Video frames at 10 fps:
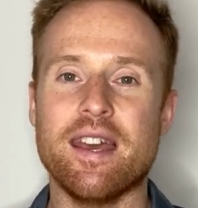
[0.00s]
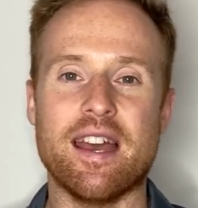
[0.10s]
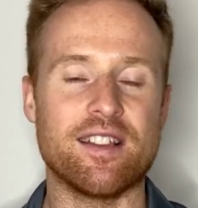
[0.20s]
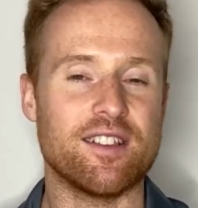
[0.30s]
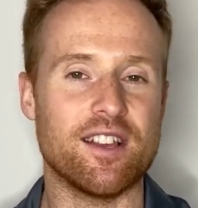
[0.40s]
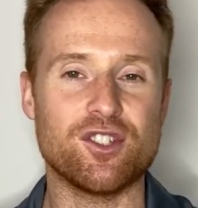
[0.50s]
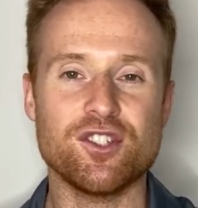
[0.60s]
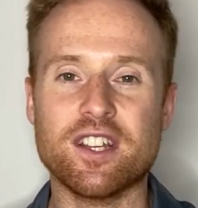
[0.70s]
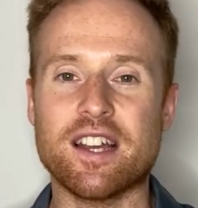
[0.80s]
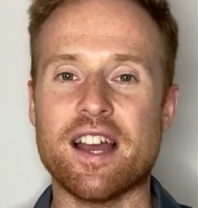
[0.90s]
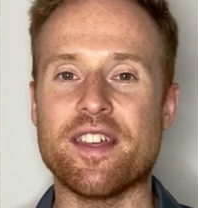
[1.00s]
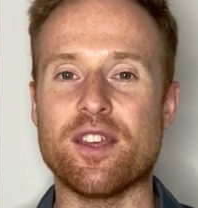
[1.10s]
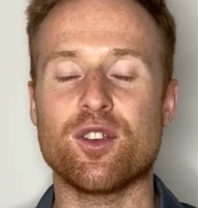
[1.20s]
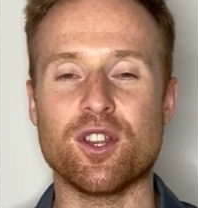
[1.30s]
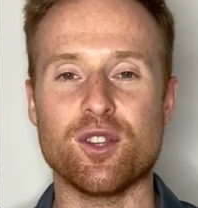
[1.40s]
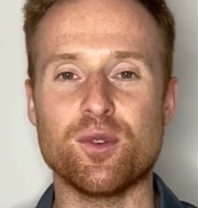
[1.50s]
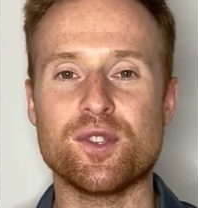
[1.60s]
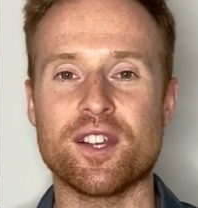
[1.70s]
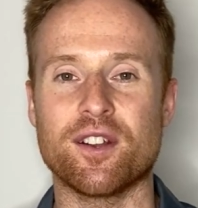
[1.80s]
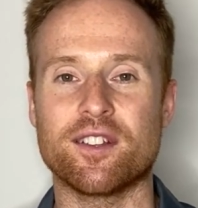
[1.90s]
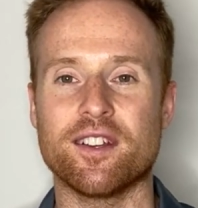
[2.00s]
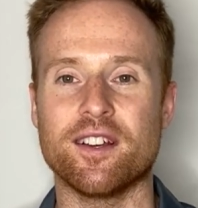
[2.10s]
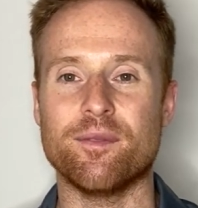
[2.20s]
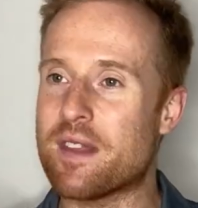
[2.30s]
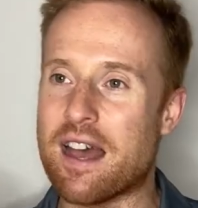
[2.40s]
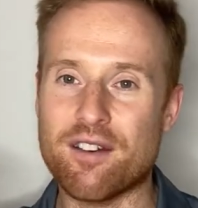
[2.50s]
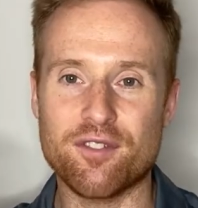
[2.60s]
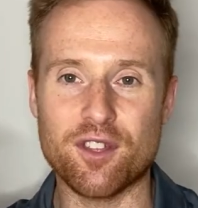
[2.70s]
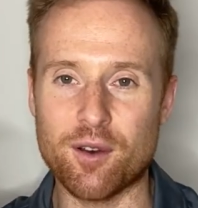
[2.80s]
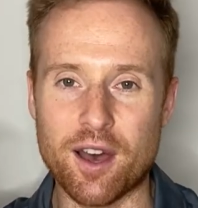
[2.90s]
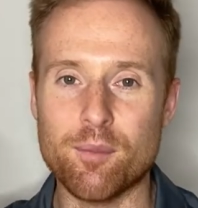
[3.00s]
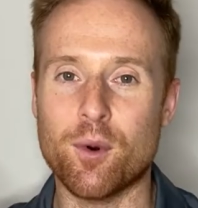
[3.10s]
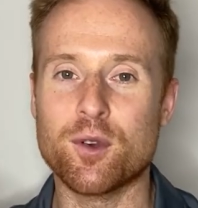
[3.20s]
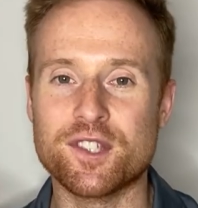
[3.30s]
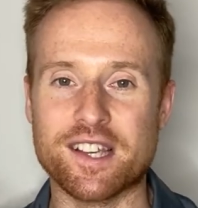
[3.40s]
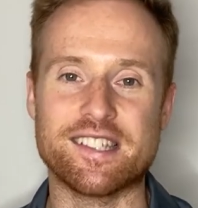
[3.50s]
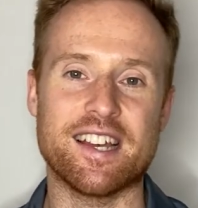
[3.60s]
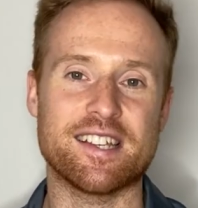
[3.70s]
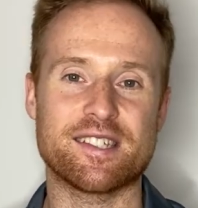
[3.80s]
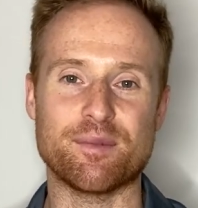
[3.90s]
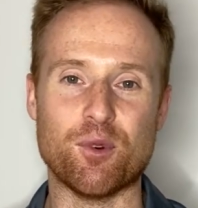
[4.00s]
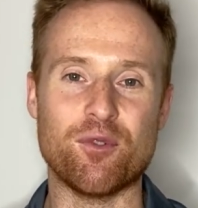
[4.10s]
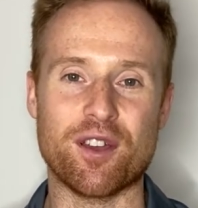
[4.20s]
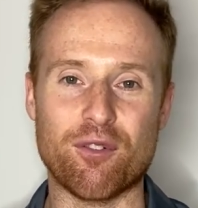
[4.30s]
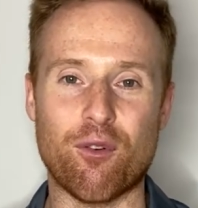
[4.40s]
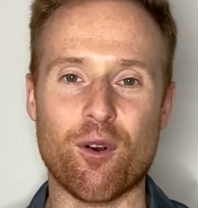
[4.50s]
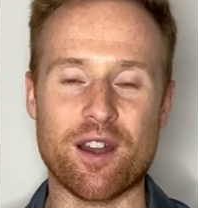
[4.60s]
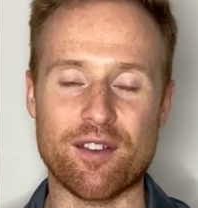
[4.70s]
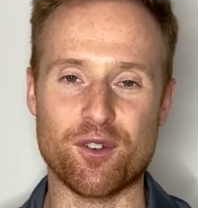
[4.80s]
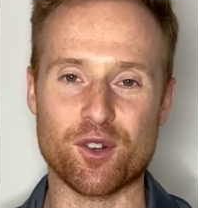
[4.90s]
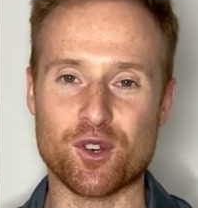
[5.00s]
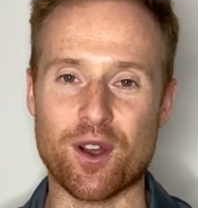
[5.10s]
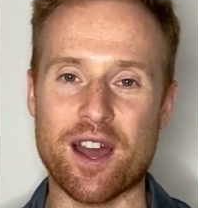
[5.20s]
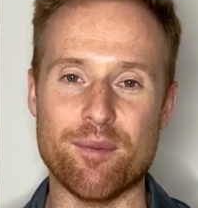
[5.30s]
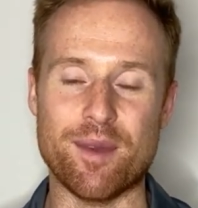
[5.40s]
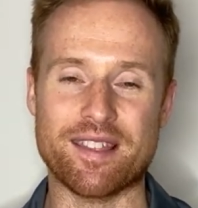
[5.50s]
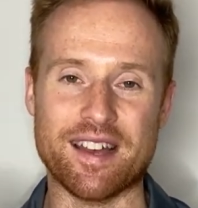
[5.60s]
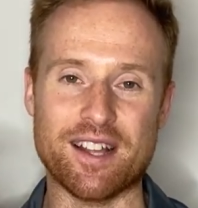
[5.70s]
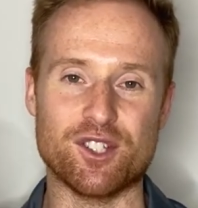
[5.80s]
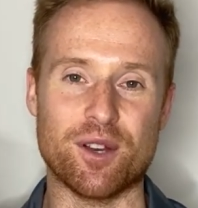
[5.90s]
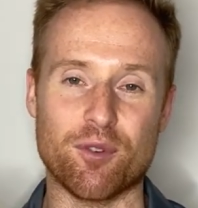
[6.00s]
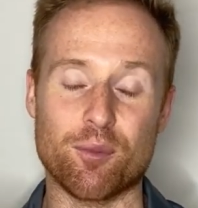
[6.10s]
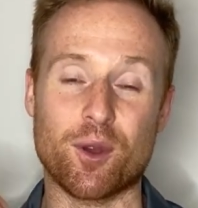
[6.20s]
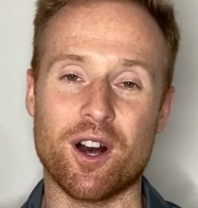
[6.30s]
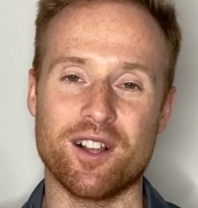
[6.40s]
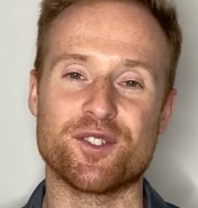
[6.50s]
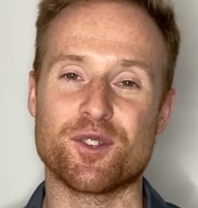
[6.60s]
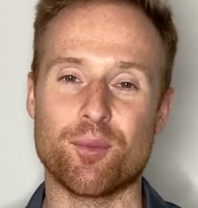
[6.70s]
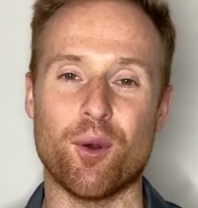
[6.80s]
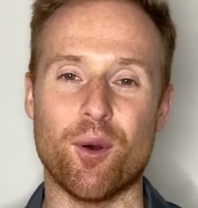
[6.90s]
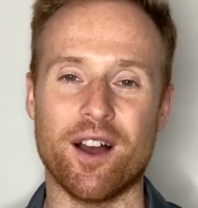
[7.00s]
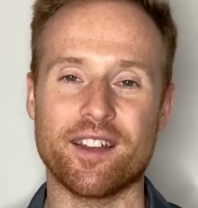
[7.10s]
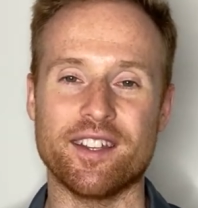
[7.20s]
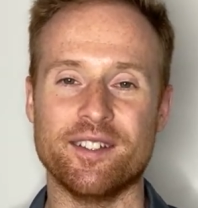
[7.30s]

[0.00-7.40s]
And just a guide that you can use here to have the utmost success moving forward if you're trying to make that jump from college to pro hockey.